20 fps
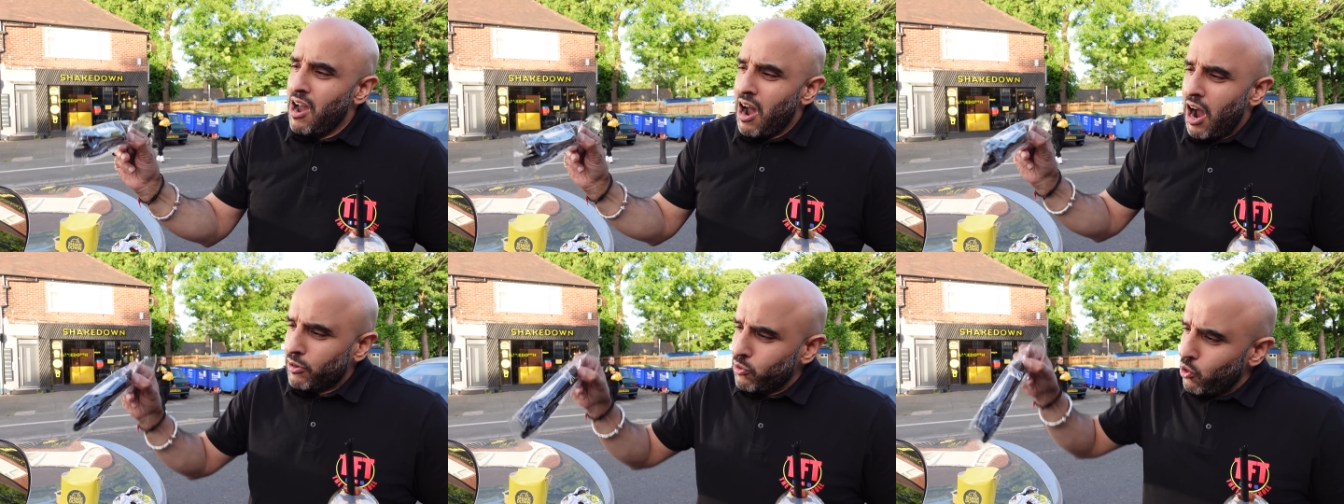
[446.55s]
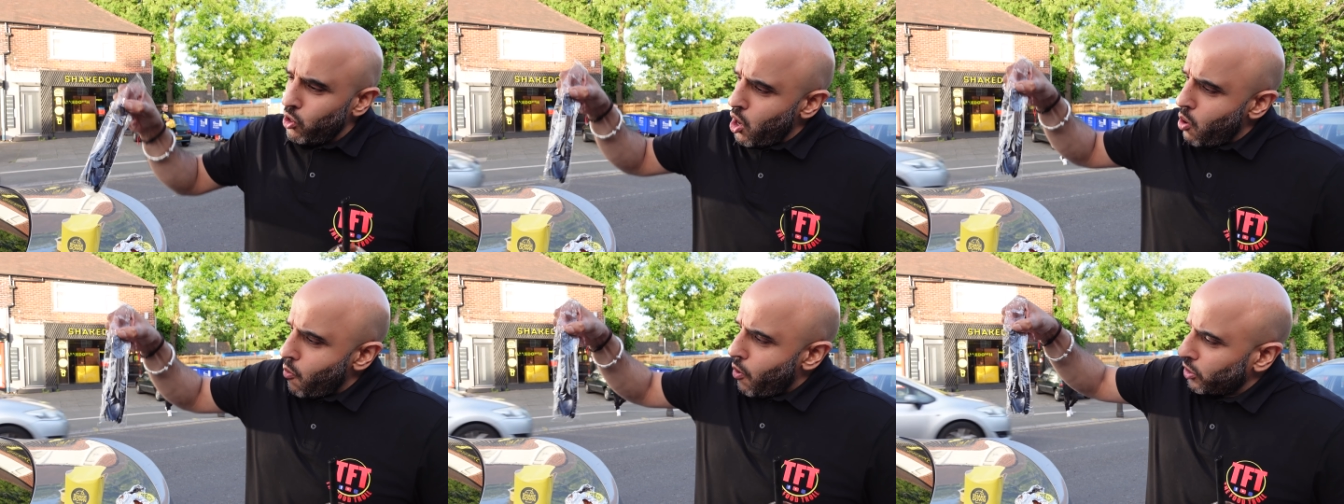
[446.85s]
I
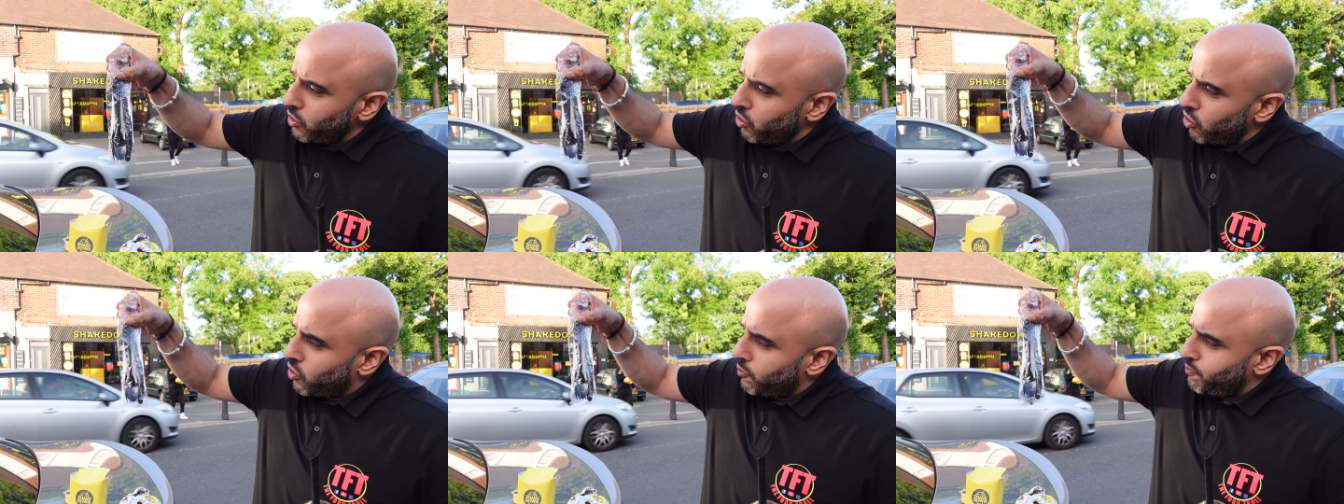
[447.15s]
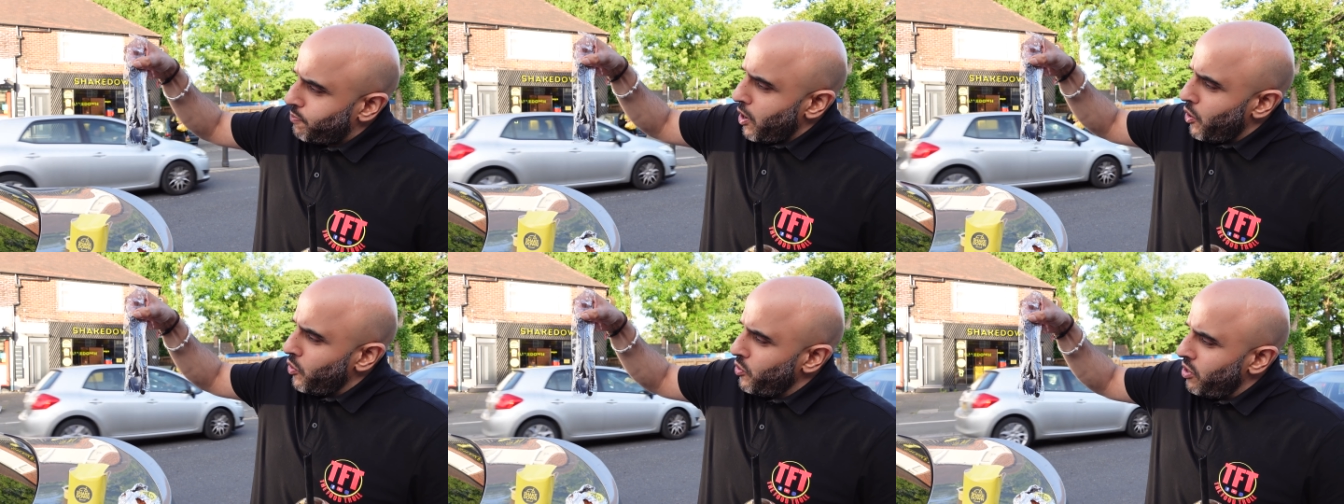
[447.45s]
don't know what the
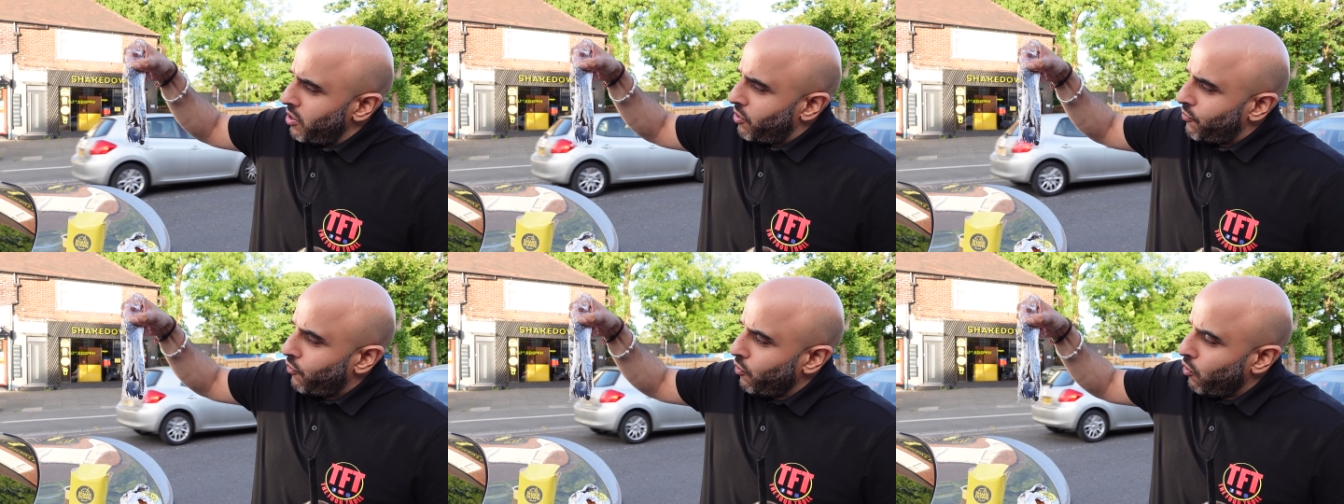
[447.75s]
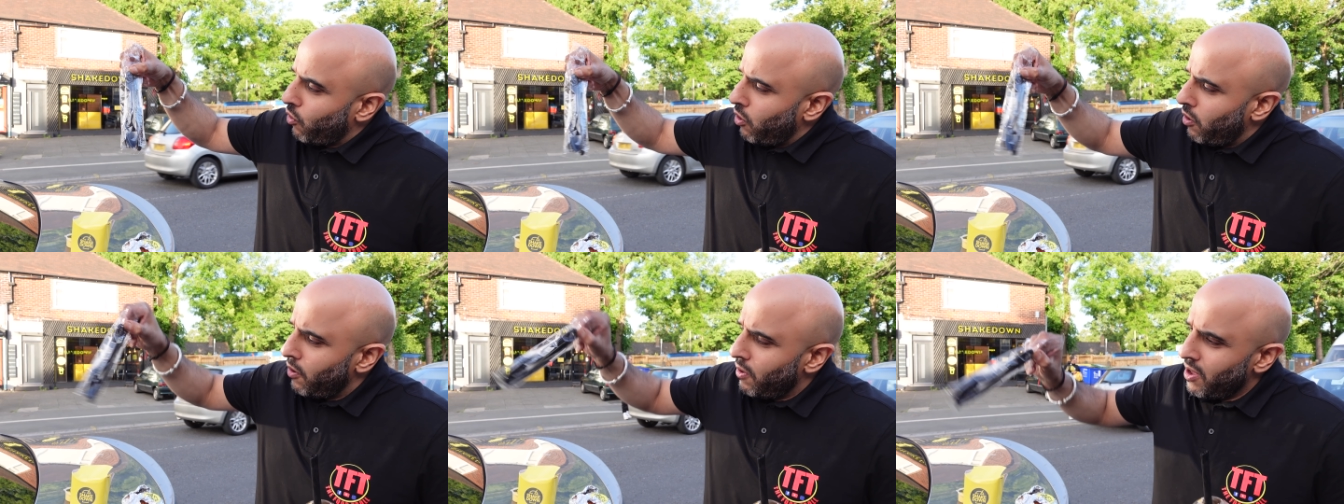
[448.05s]
spoon is
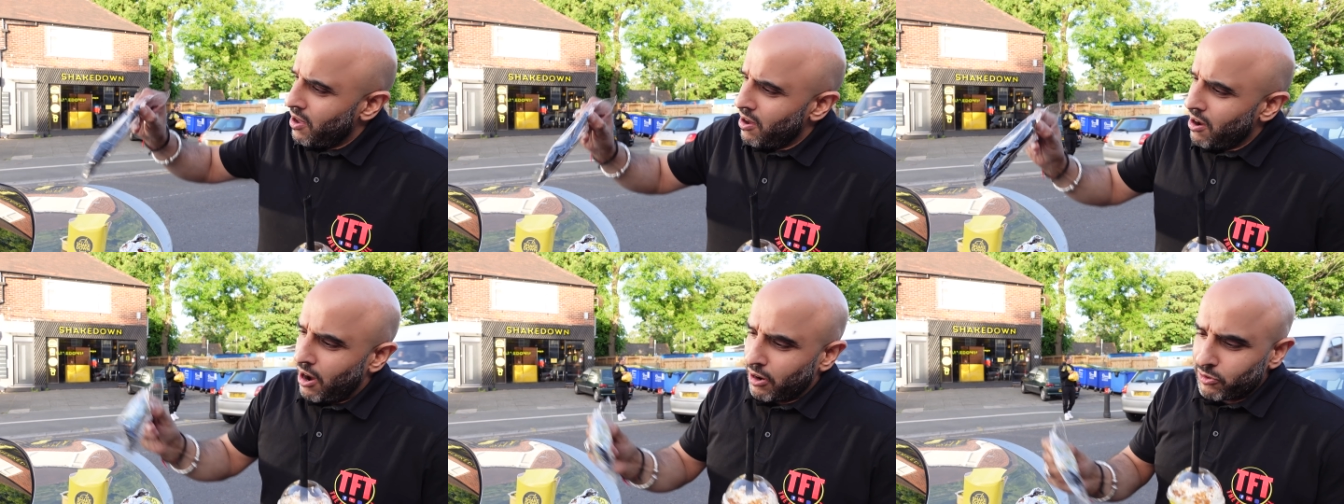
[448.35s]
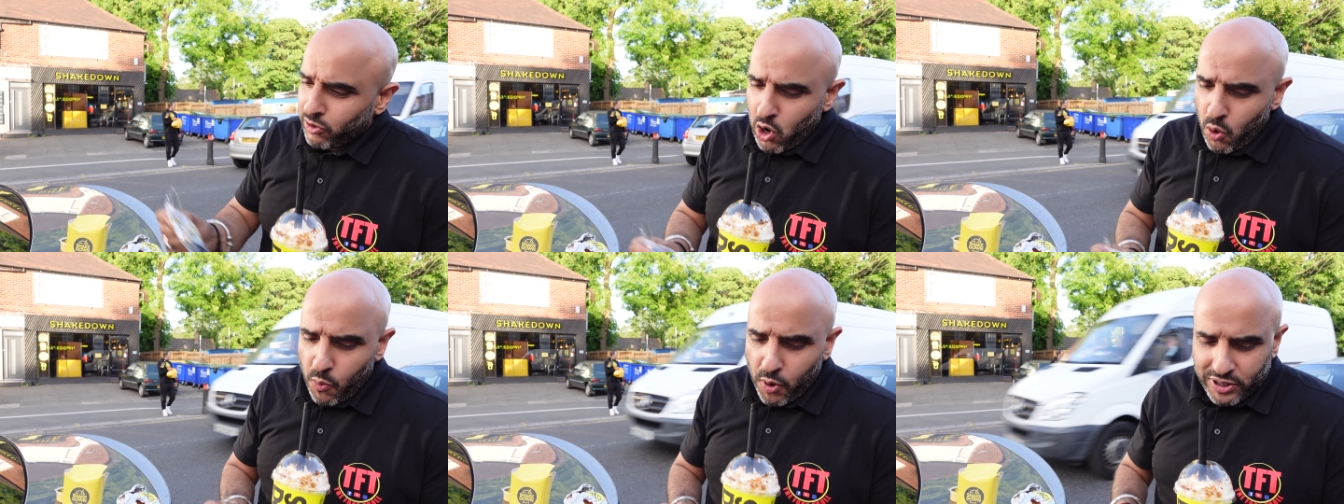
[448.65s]
for, I
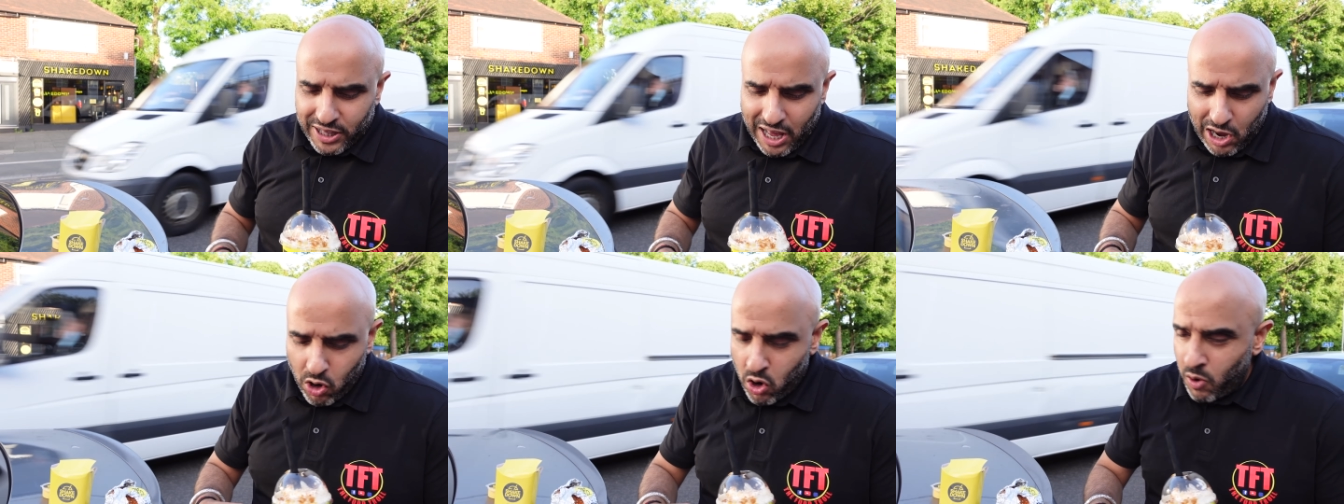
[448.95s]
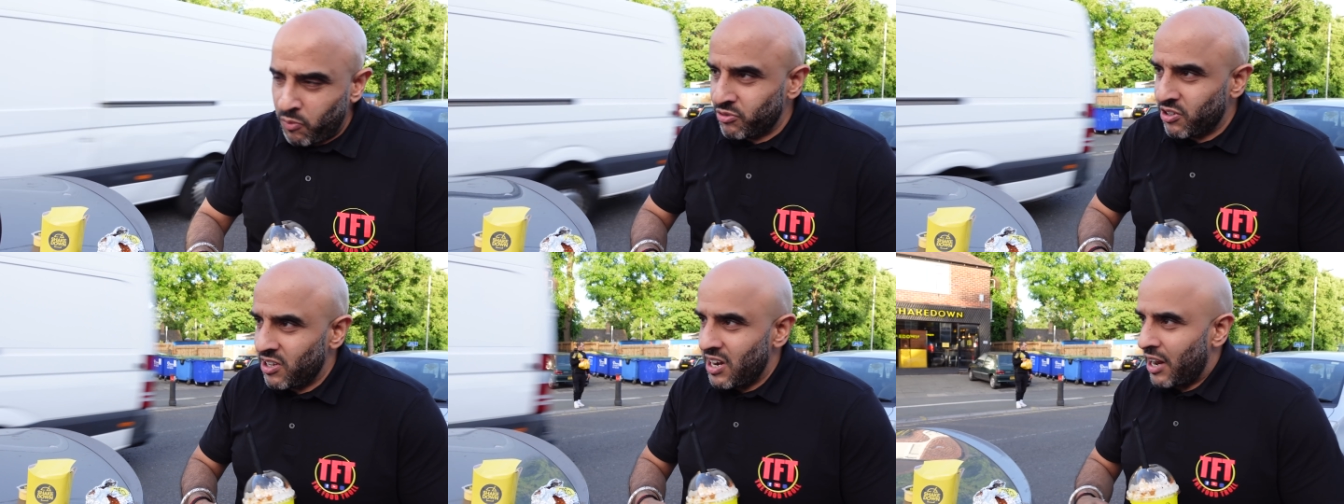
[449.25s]
don't know what that
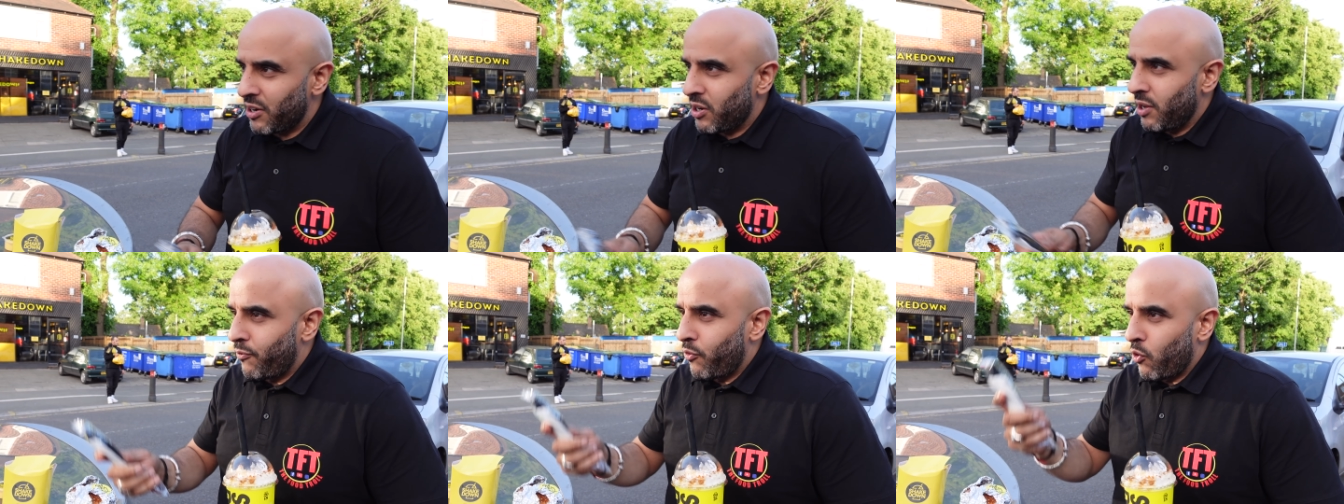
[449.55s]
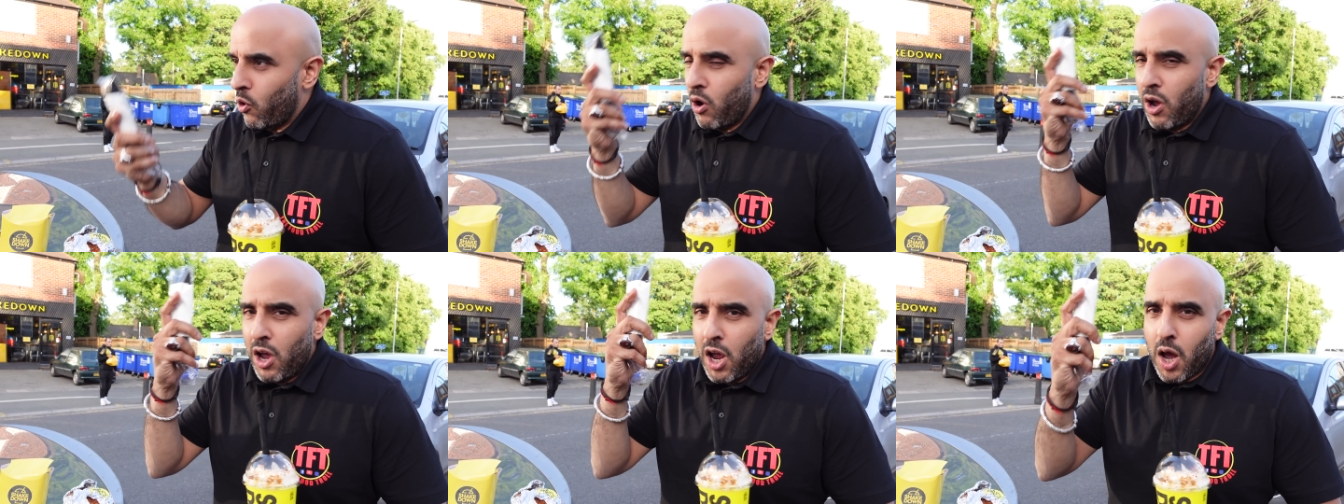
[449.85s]
comes in handy
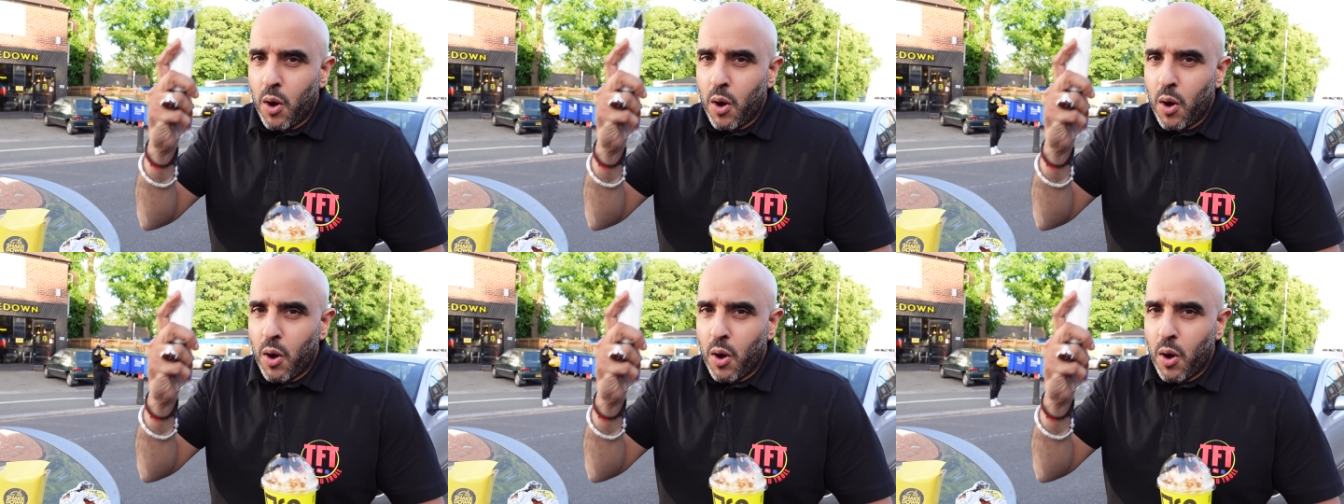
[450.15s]
for,